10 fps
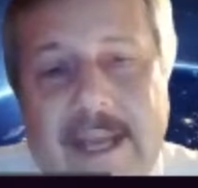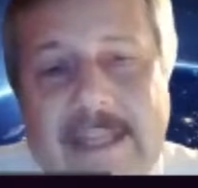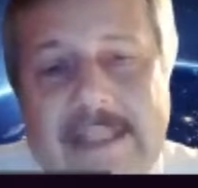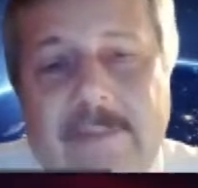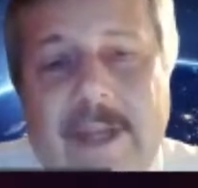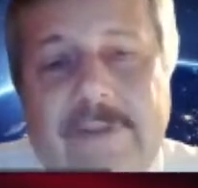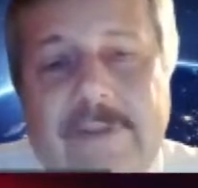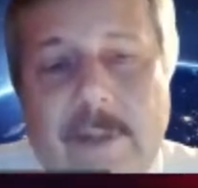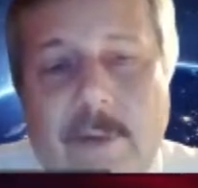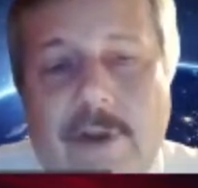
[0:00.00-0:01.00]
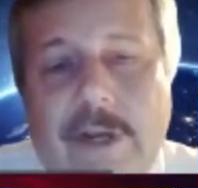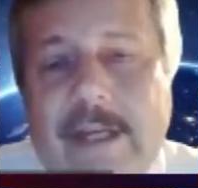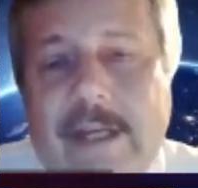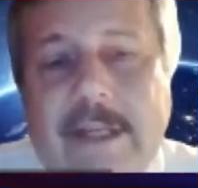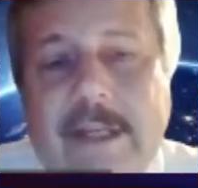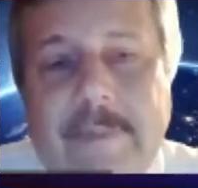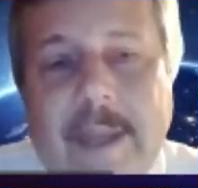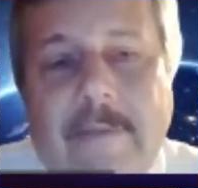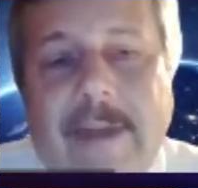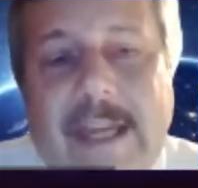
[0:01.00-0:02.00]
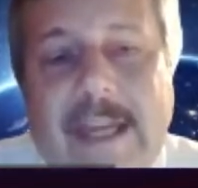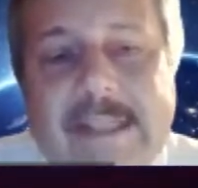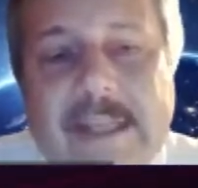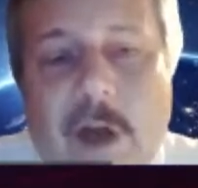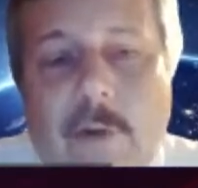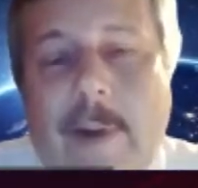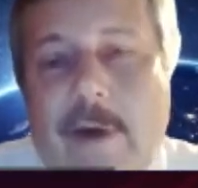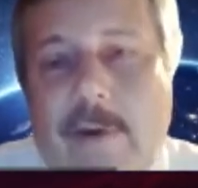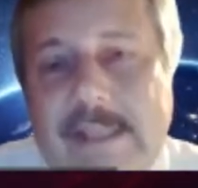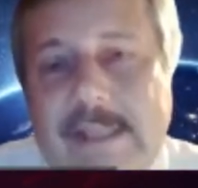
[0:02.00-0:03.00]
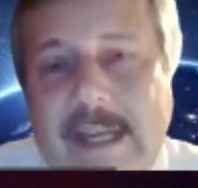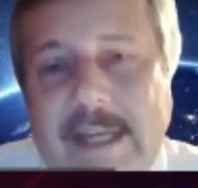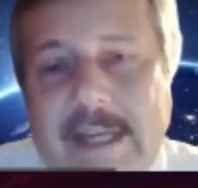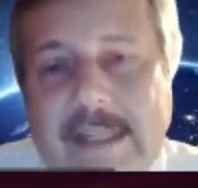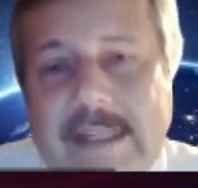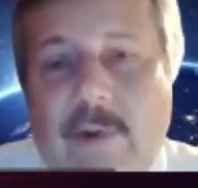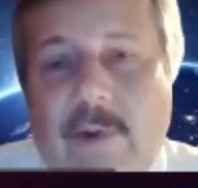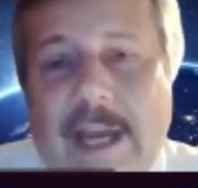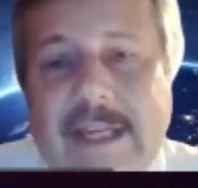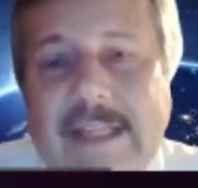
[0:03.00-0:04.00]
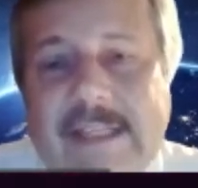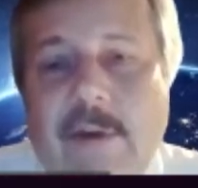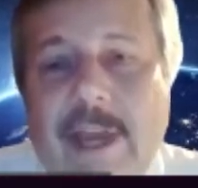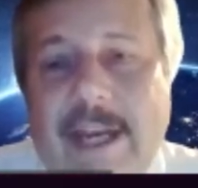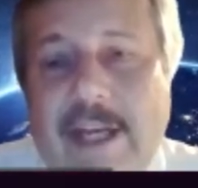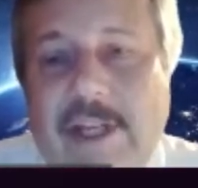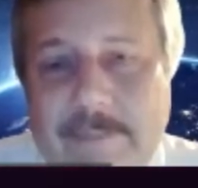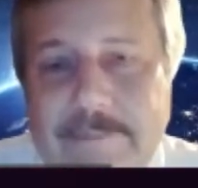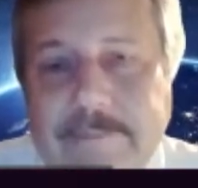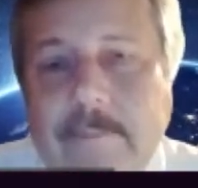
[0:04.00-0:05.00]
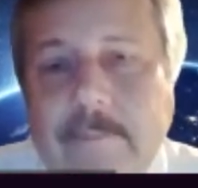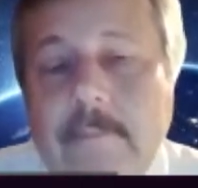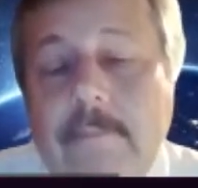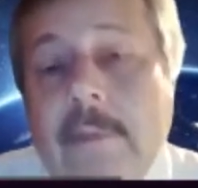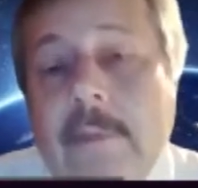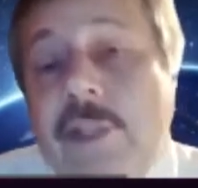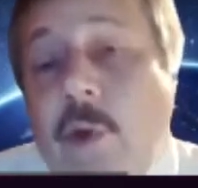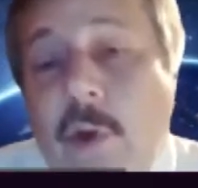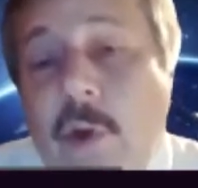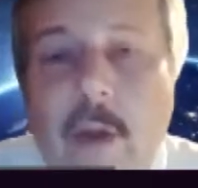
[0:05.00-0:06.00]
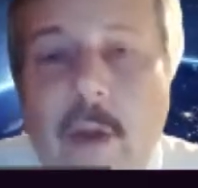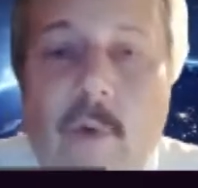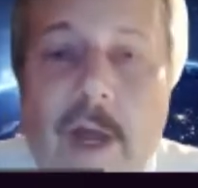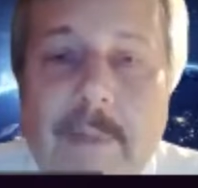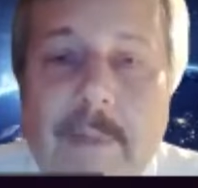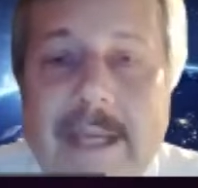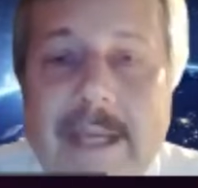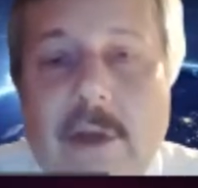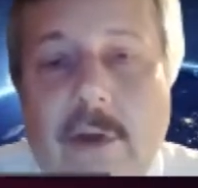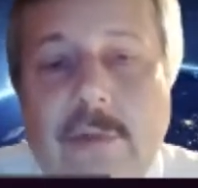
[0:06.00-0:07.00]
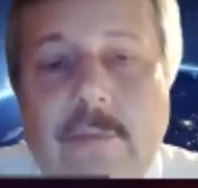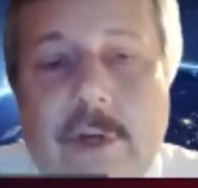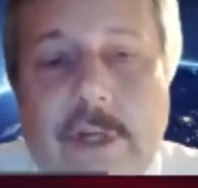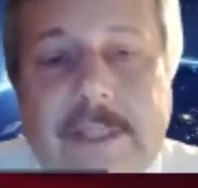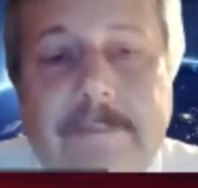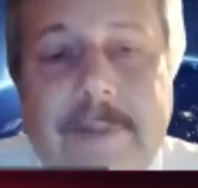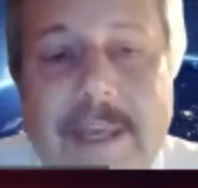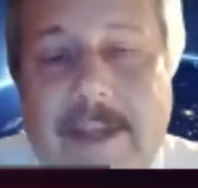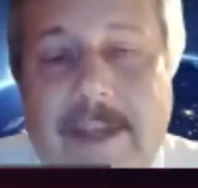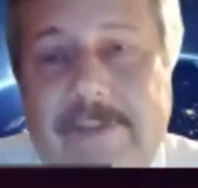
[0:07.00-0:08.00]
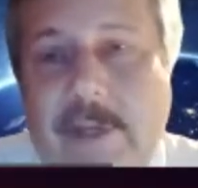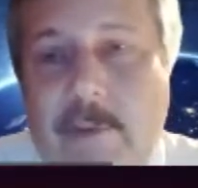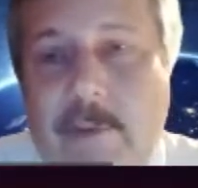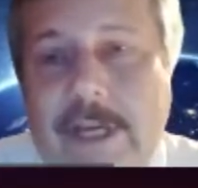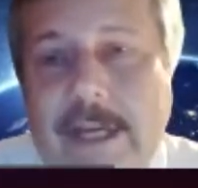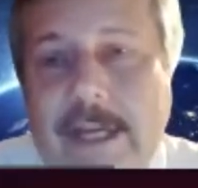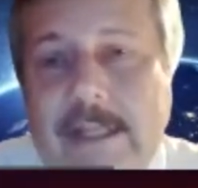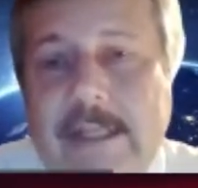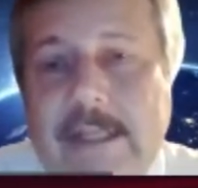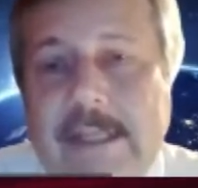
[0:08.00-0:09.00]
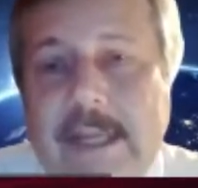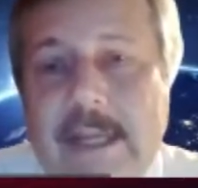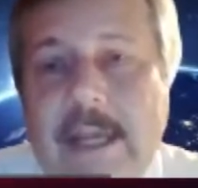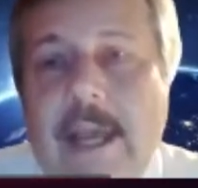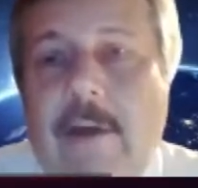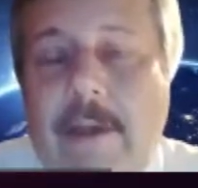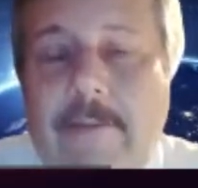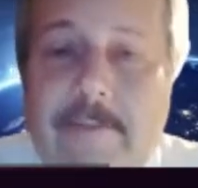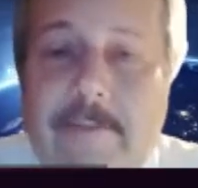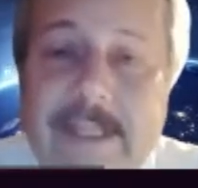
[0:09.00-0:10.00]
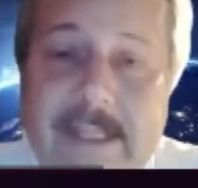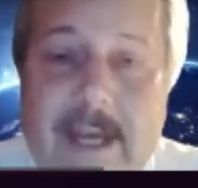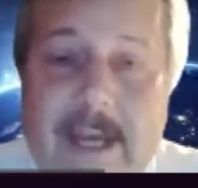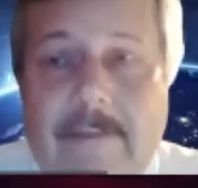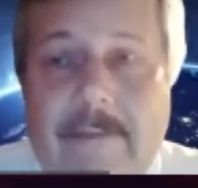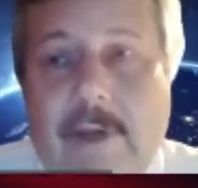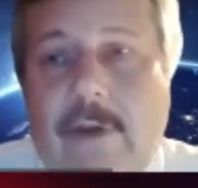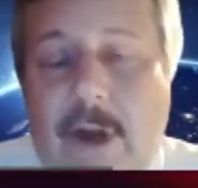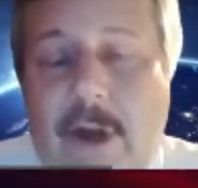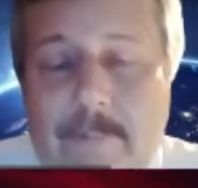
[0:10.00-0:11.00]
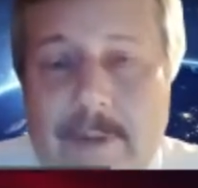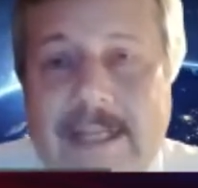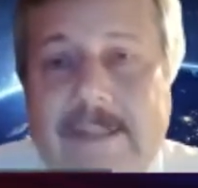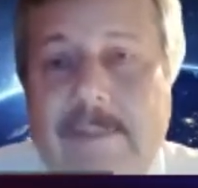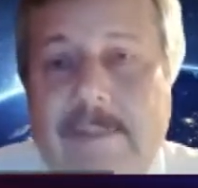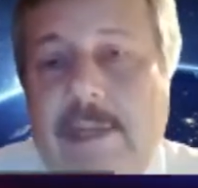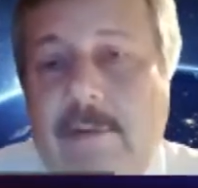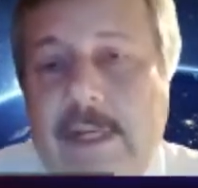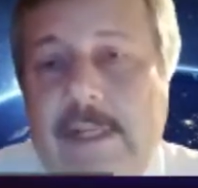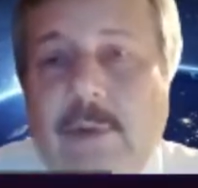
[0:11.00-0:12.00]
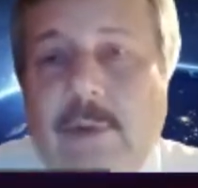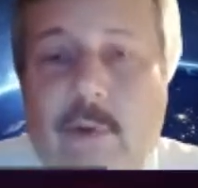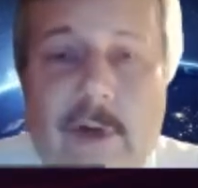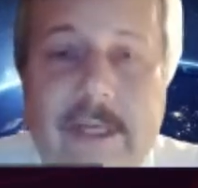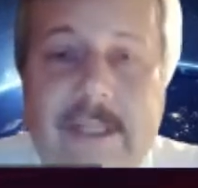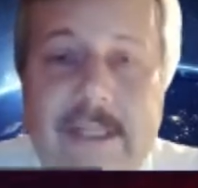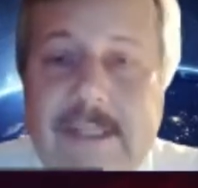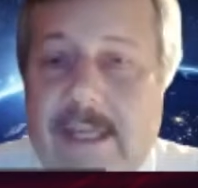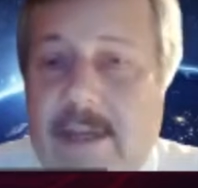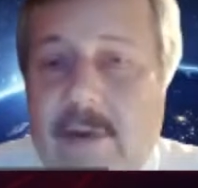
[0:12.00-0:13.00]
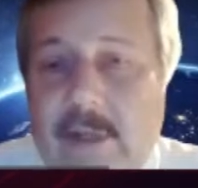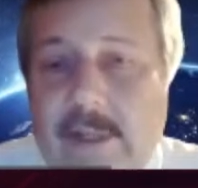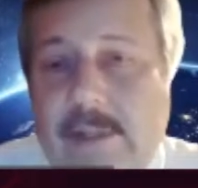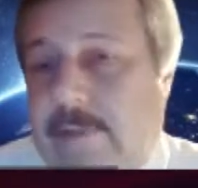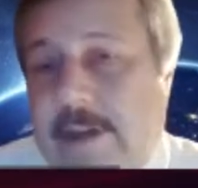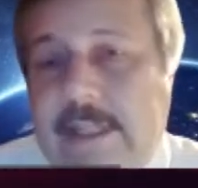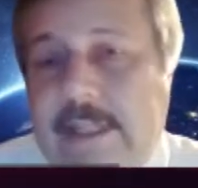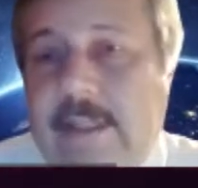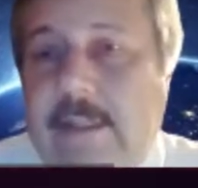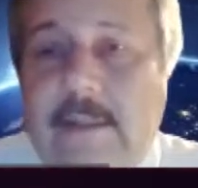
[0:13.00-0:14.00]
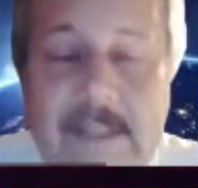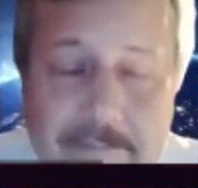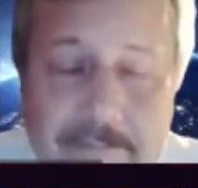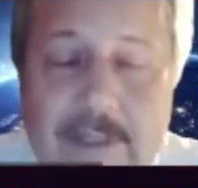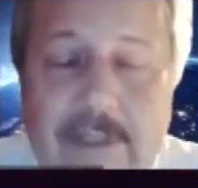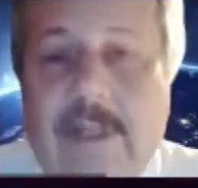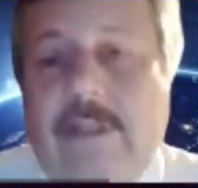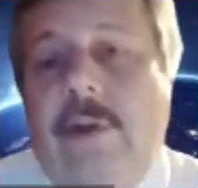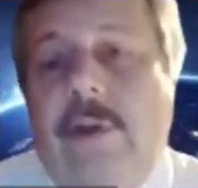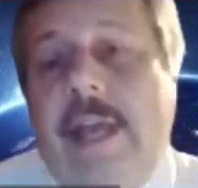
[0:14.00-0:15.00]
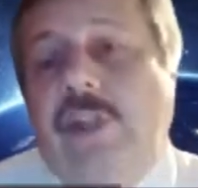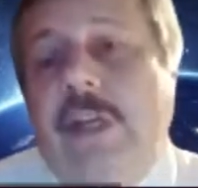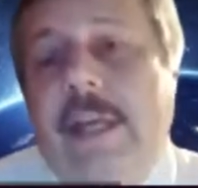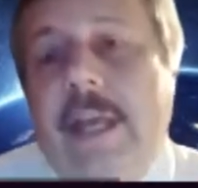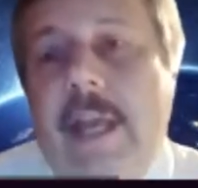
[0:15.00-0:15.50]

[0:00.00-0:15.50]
S-wave superconductor, there is no bound state right at zero energy. So one might go towards P-wave superconductors. However, these are either complex materials or it is also very difficult to actually